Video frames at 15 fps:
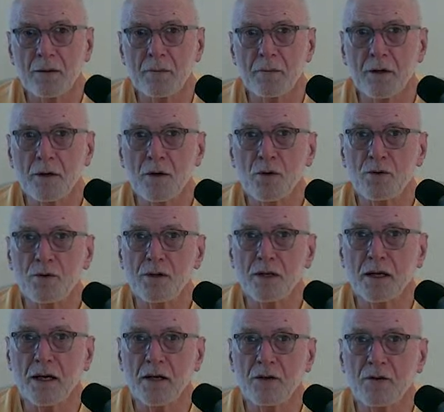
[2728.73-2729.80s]
Because
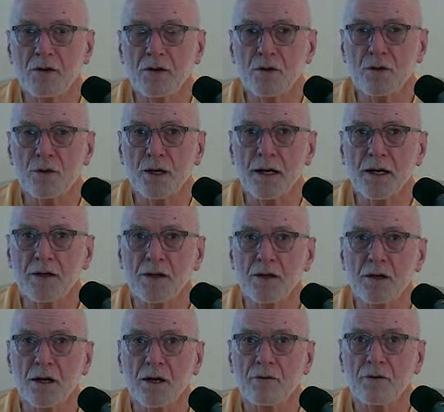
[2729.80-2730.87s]
he had such great
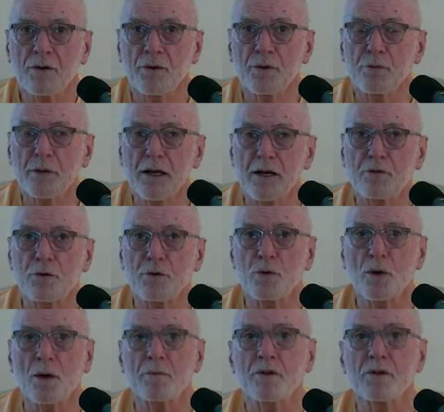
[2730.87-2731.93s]
love and respect for
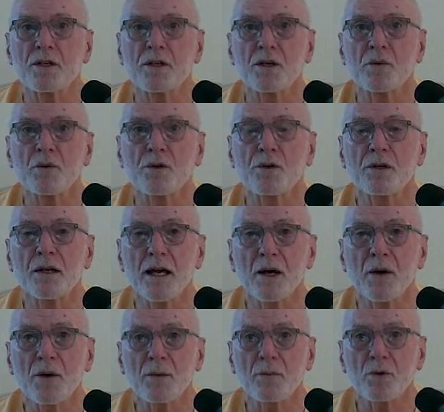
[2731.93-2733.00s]
Swamiji, he wouldn't
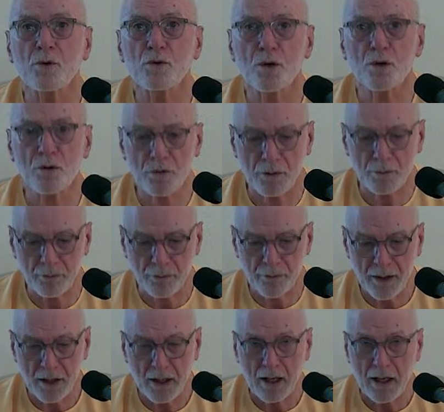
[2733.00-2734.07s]
allow him to serve him.
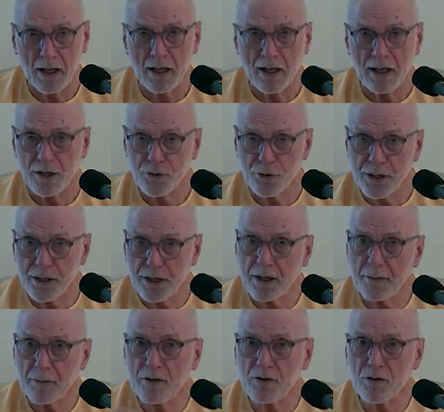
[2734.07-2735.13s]
He treated
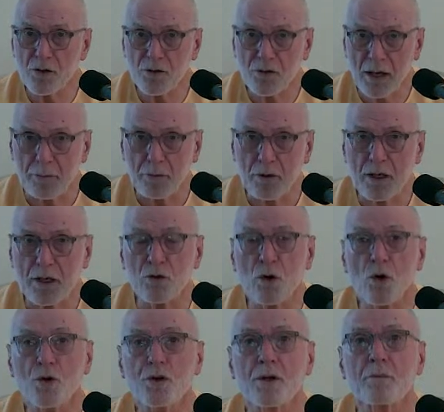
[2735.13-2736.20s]
him as a disciple, he
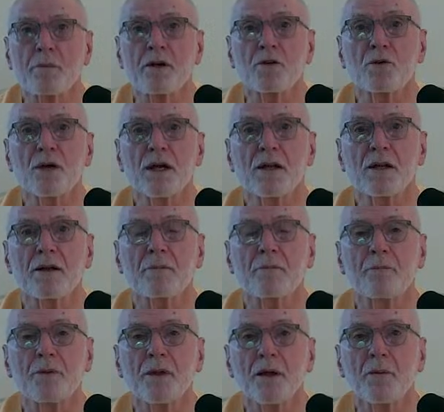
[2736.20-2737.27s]
taught him, he trained
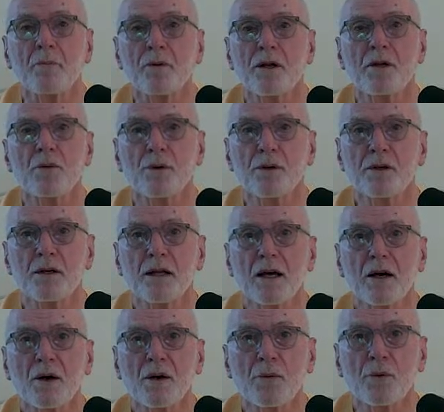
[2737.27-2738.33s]
him, but he
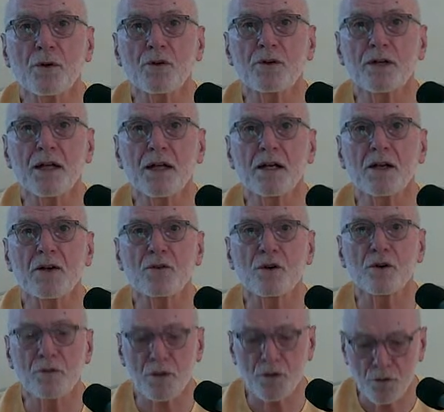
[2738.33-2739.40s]
wouldn't take any
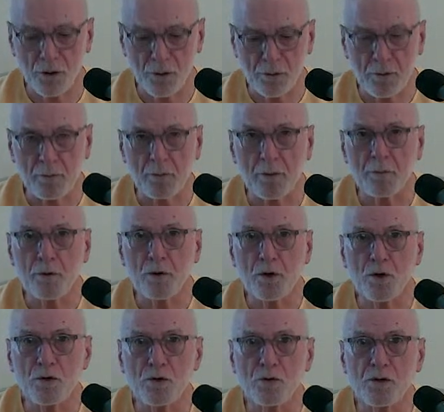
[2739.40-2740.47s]
service from him
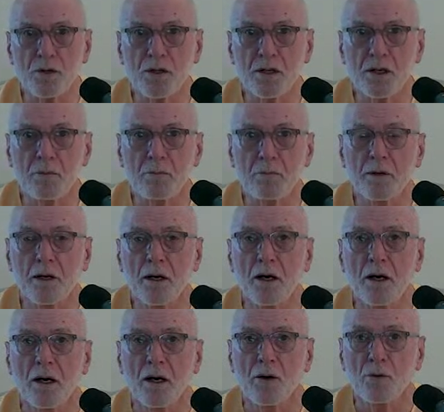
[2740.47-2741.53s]
because of the deep
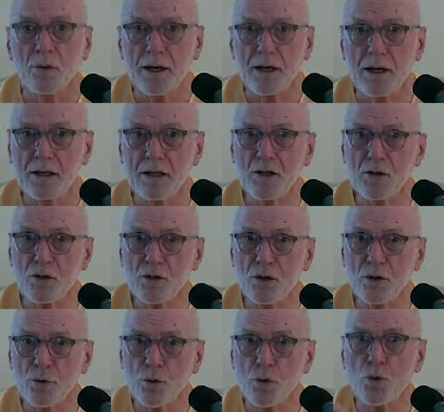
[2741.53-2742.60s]
recognition
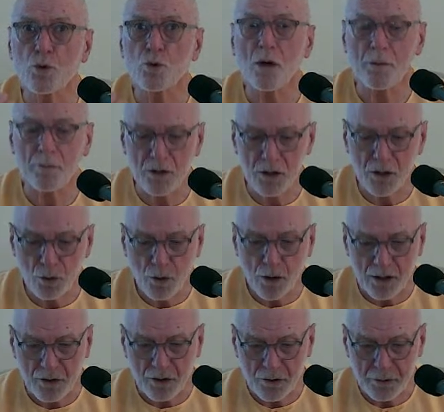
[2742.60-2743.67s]
of who Swamiji
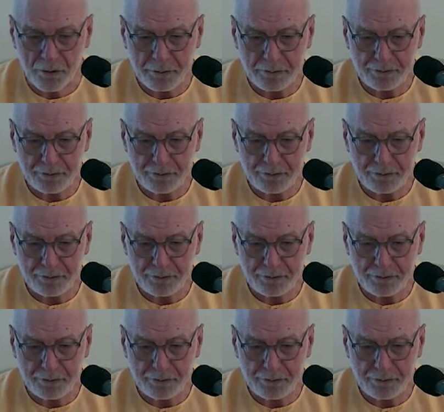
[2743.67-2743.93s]
was.